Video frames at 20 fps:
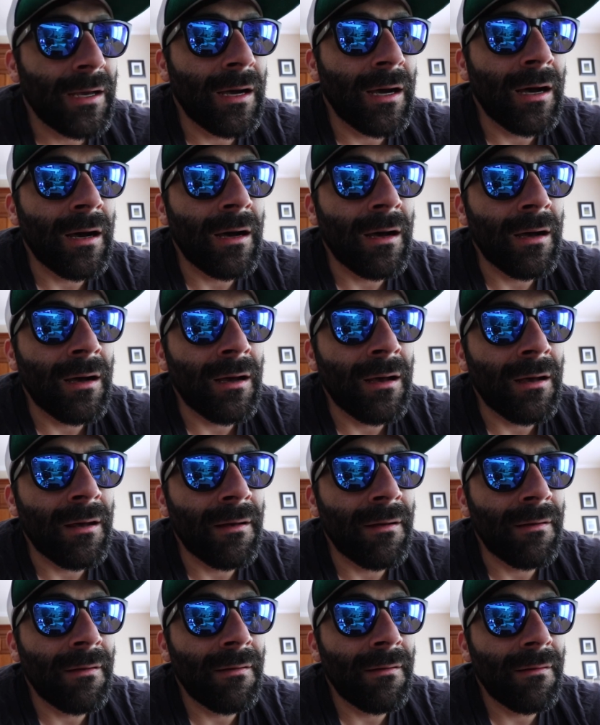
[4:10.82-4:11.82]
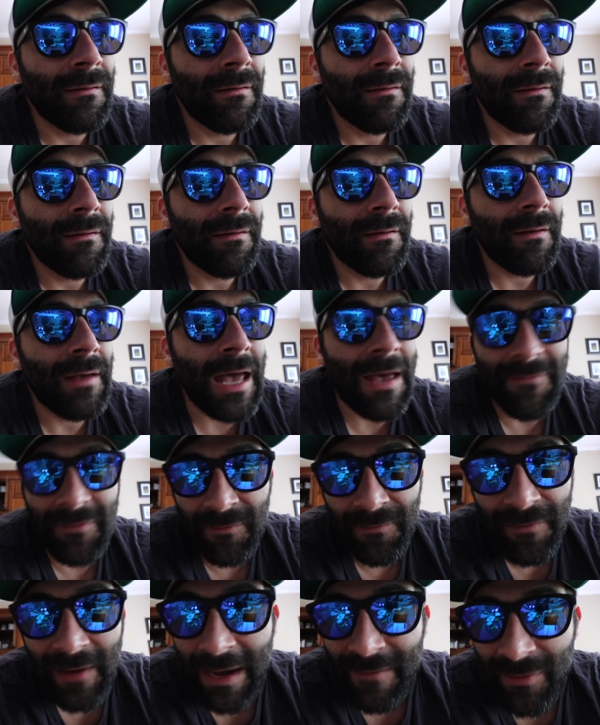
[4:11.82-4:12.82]
uh, having
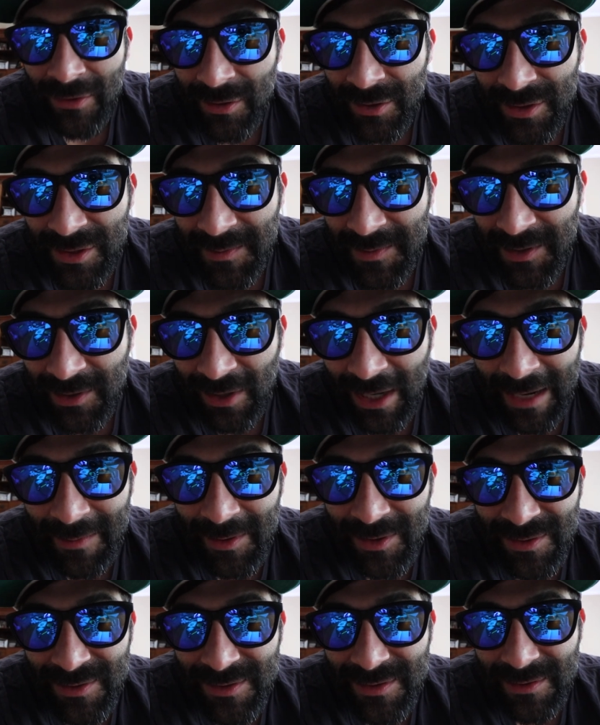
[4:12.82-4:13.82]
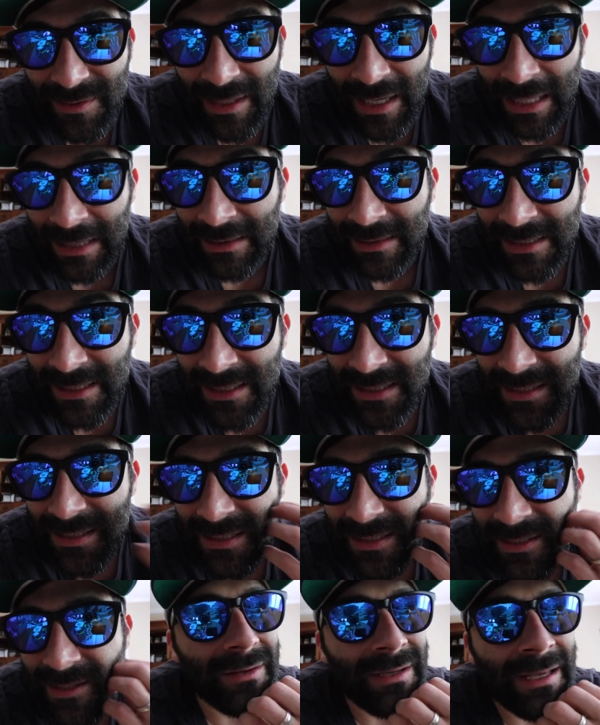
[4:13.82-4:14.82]
500 subscribers at
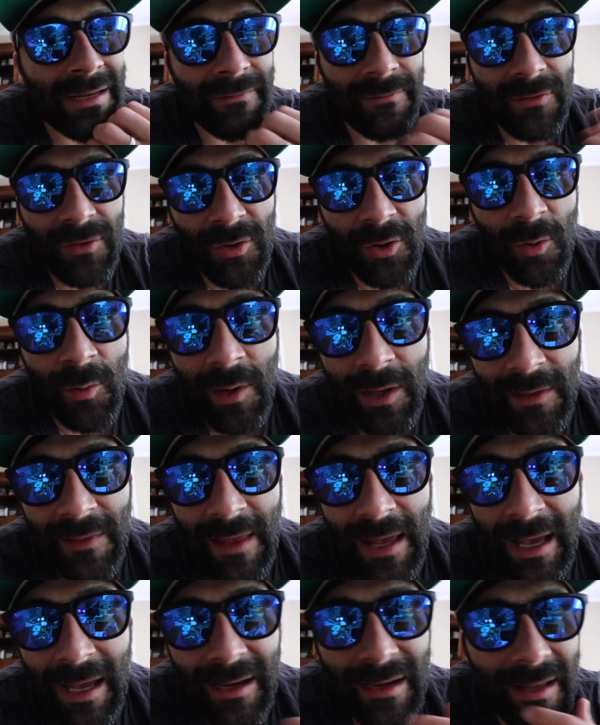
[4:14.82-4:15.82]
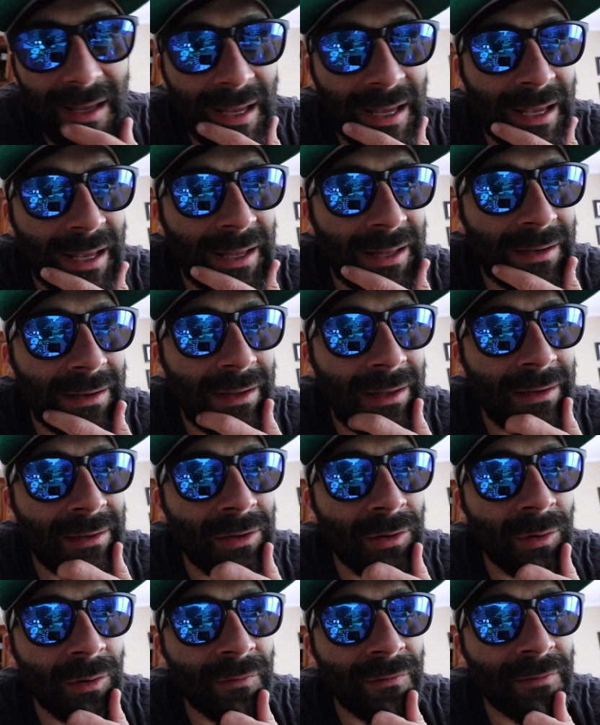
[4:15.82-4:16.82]
least, kind of growing that and, and
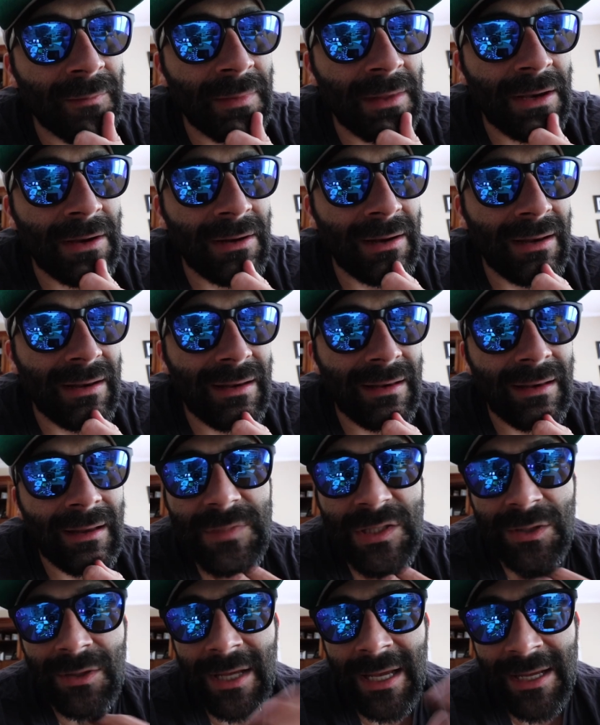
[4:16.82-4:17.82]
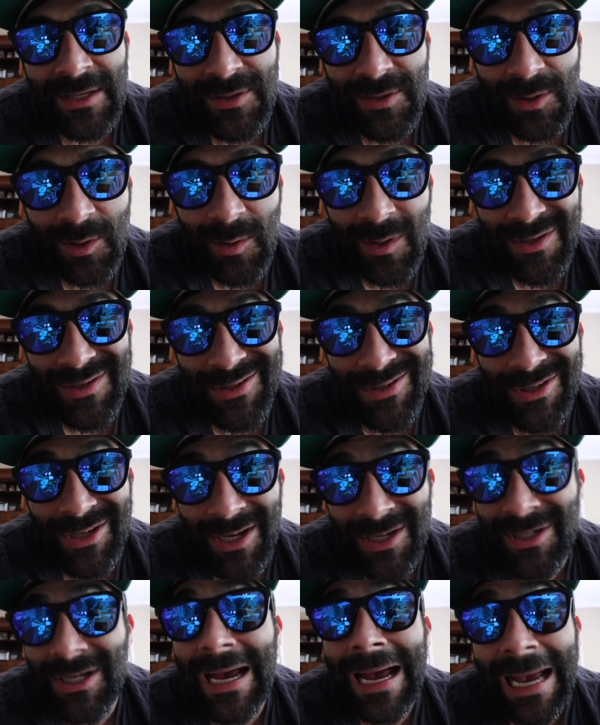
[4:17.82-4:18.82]
going from there. So to answer your question,
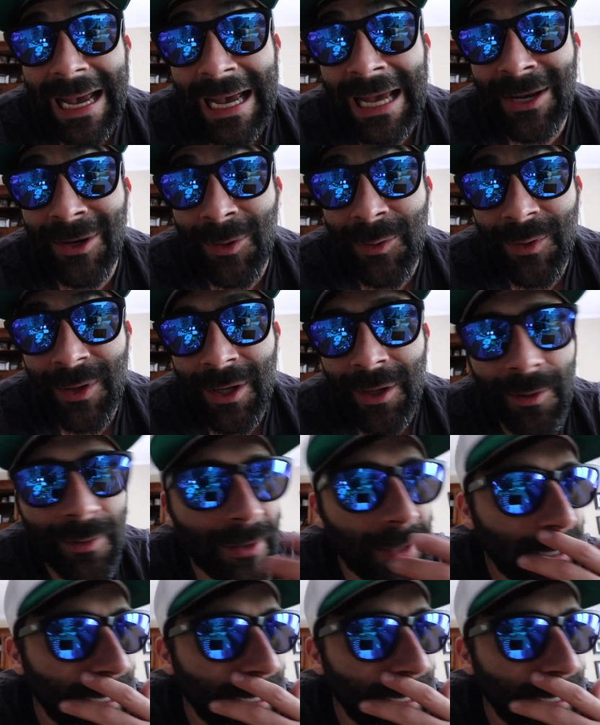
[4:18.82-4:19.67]
Josh, I don't know.